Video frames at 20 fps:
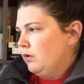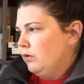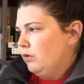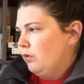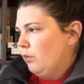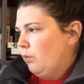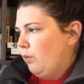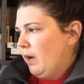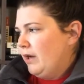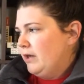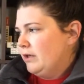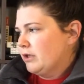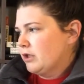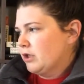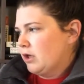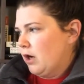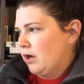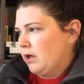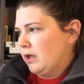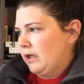The white
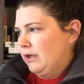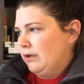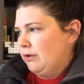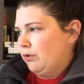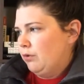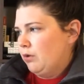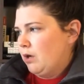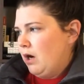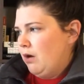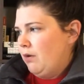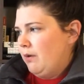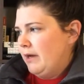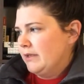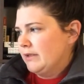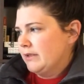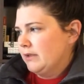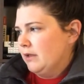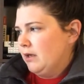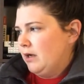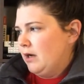shark can grow
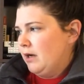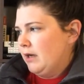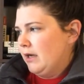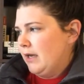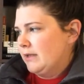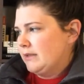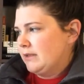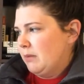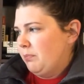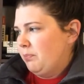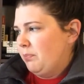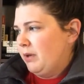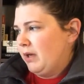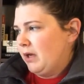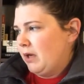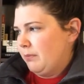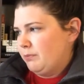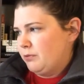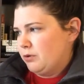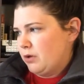as long as a
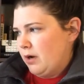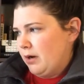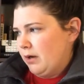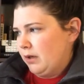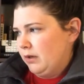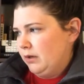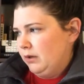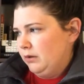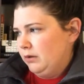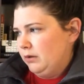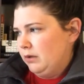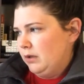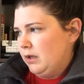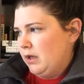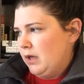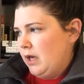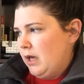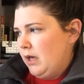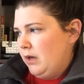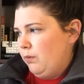pickup truck.
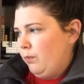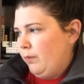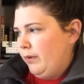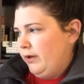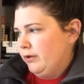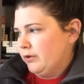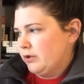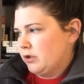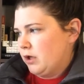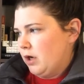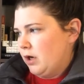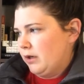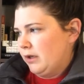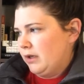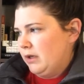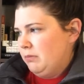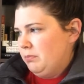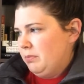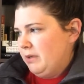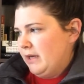A whale shark
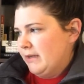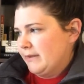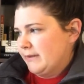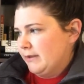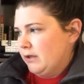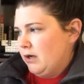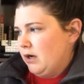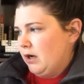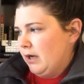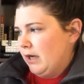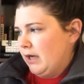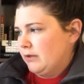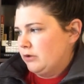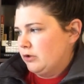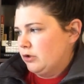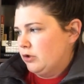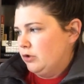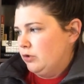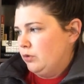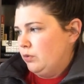can be as long as
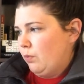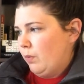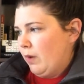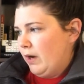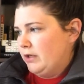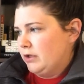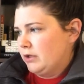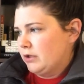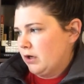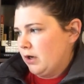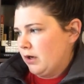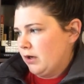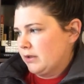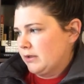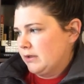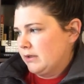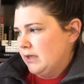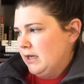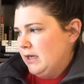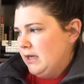two white sharks.
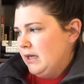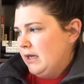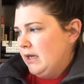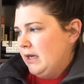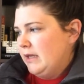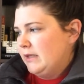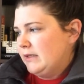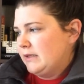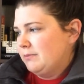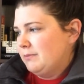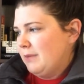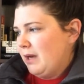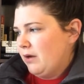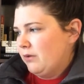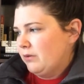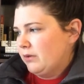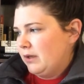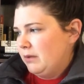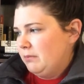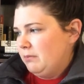Its
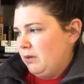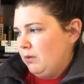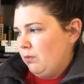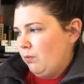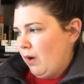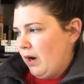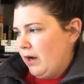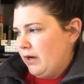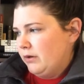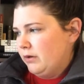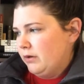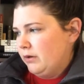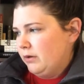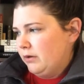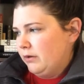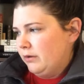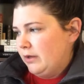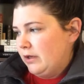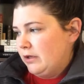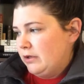mouth can be wider
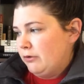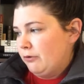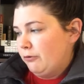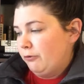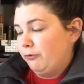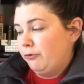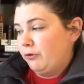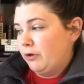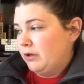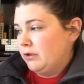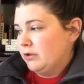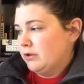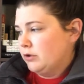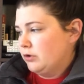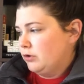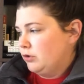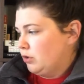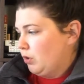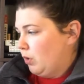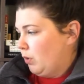than your front
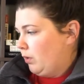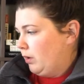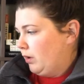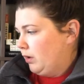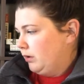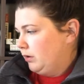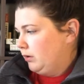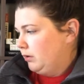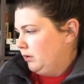door.